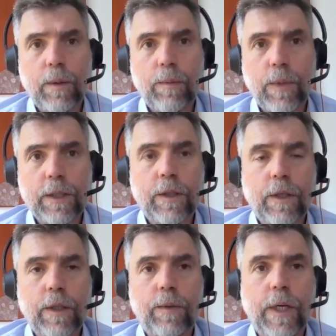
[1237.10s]
But it's
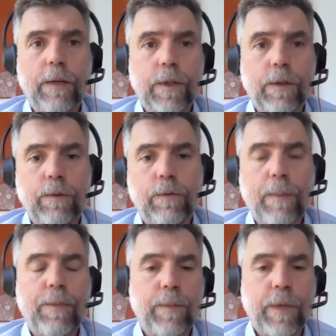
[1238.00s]
not that we have to
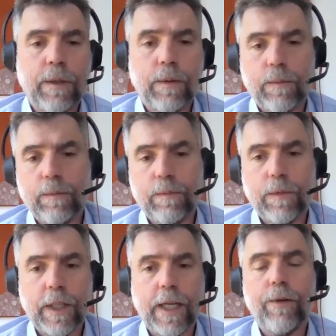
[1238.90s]
wrap them in
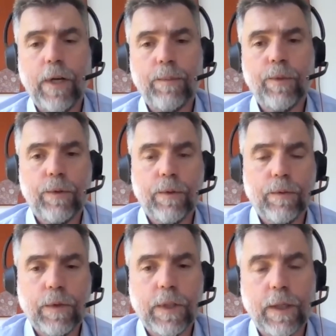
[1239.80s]
Glad wrap or
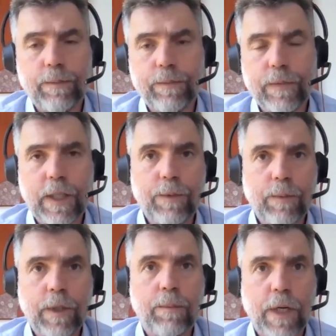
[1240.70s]
keep them
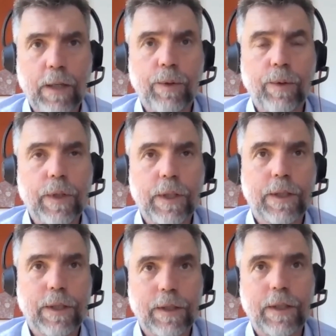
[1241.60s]
in a bubble. It's
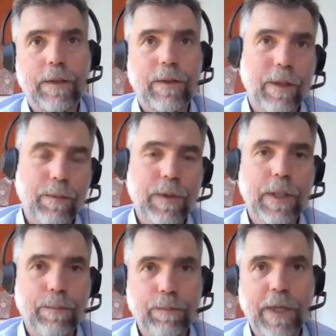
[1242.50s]
just you've got
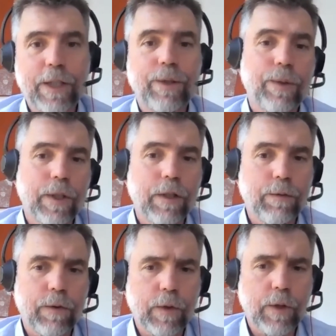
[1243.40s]
to make sure that
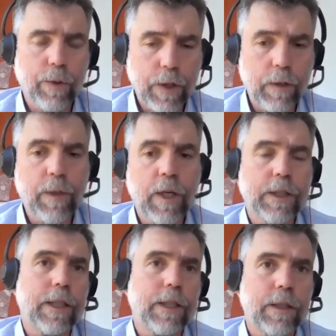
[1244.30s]
you've got all your
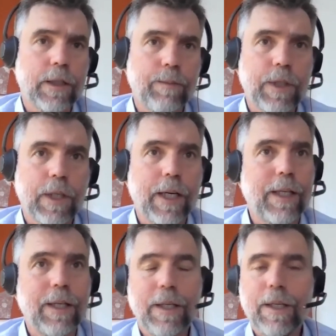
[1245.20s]
immunisations up to date,
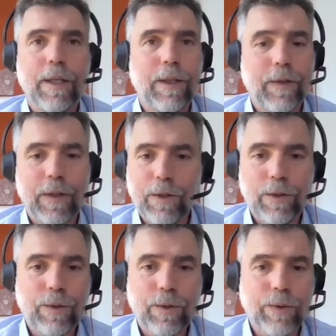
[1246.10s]
the
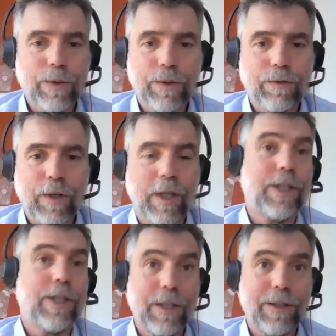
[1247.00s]
usual sort of
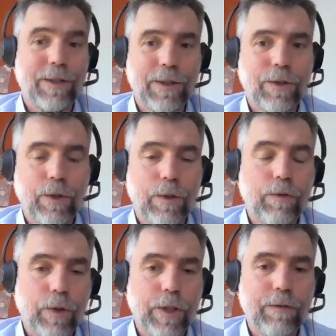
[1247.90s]
hygiene to
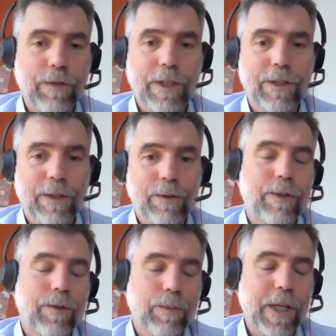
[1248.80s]
avoid infections,
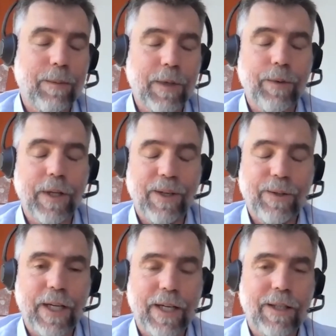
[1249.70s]
which we're becoming really
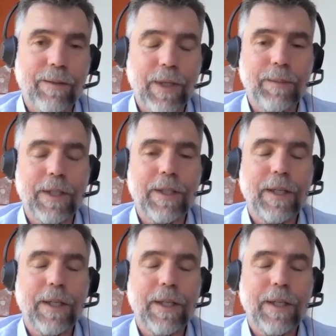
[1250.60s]
good at the moment.